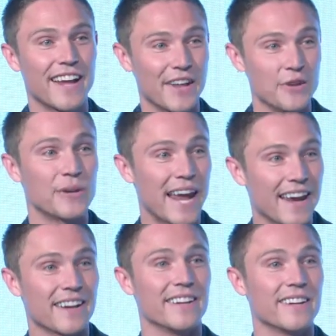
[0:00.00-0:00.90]
and you
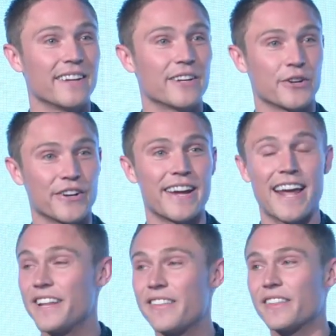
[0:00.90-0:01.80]
can create
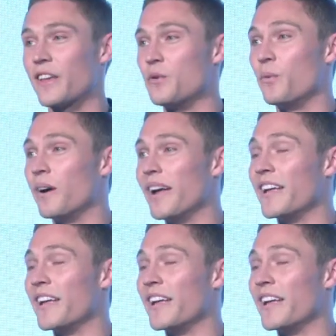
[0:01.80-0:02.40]
anything that you want,